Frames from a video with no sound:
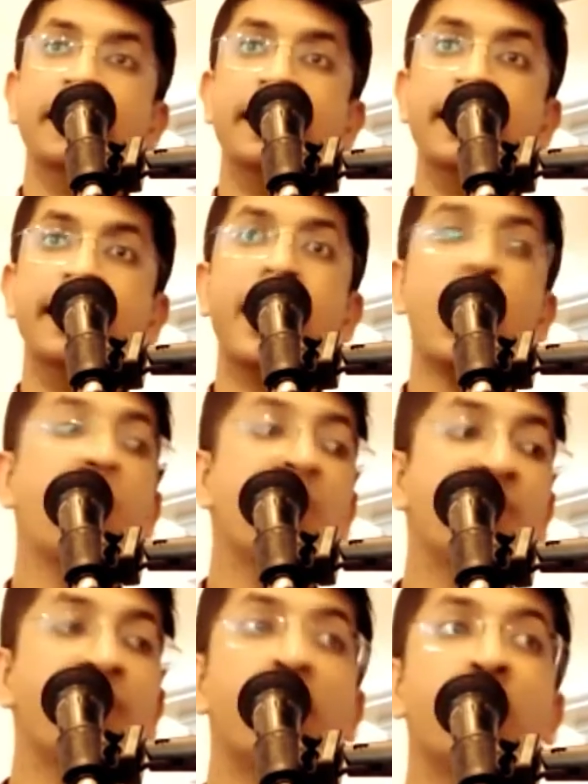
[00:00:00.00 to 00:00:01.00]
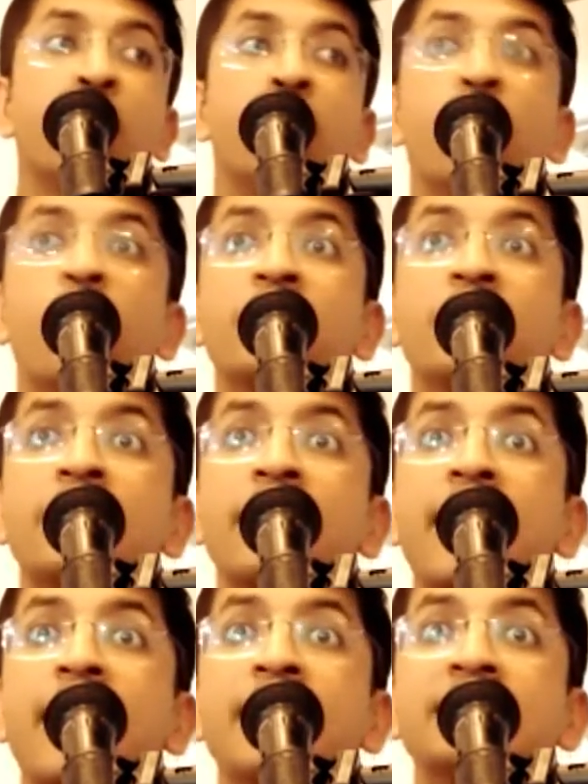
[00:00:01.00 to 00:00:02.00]
Now if I don't lower the
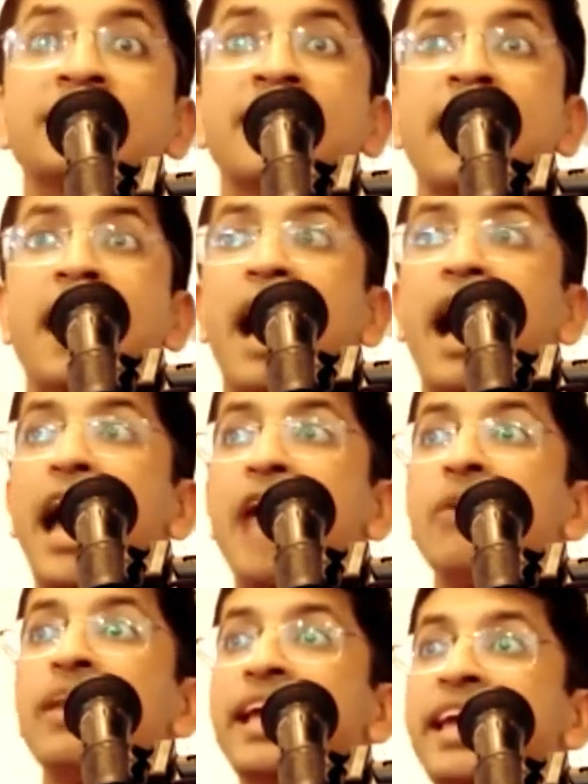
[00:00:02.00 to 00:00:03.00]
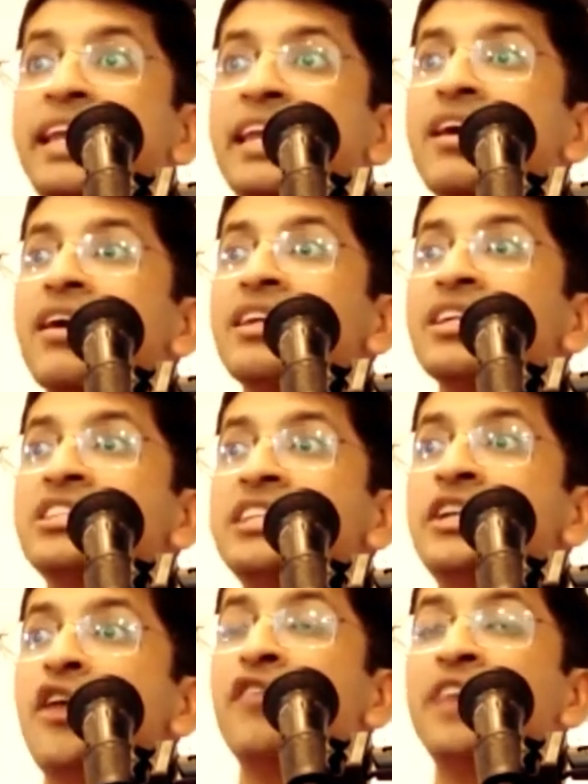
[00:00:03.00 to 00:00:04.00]
glass, I will incur the
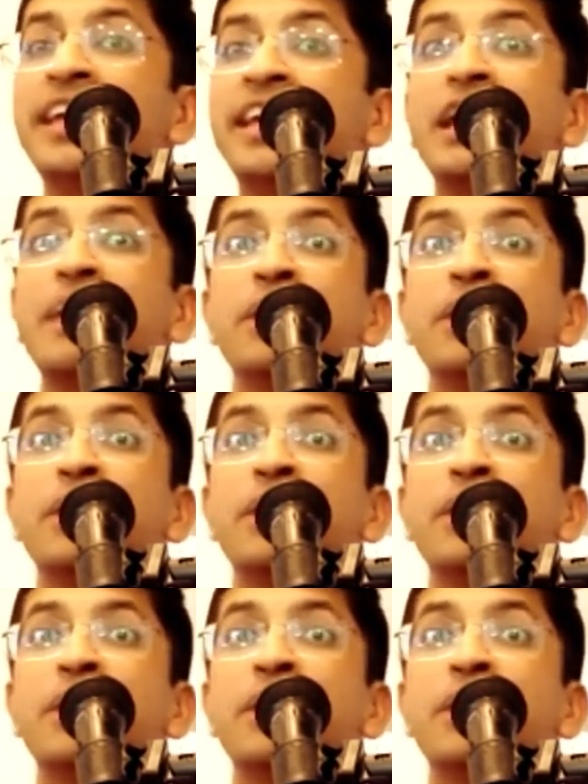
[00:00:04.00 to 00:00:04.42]
sin of taking a